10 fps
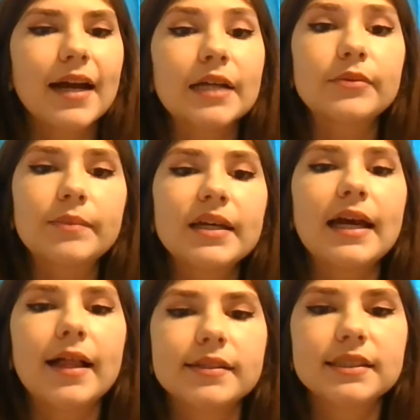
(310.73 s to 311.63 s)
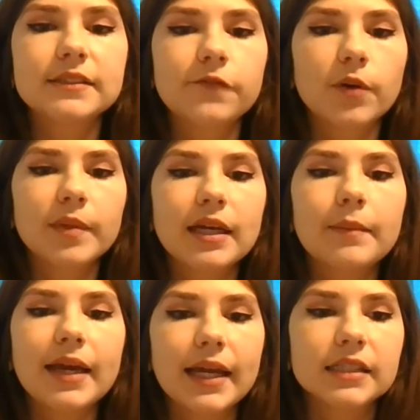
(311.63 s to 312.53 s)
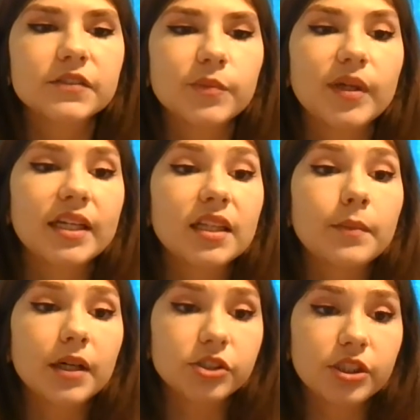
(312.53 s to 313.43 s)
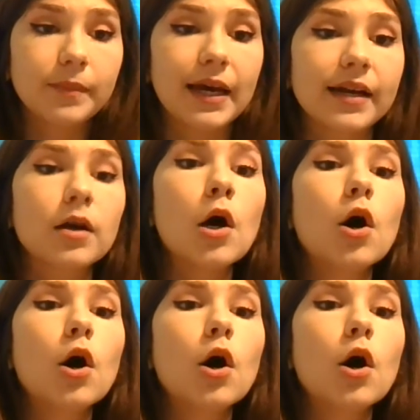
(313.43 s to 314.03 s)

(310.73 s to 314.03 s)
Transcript: I rubbed the calluses forming on my hands from hitting the punching bag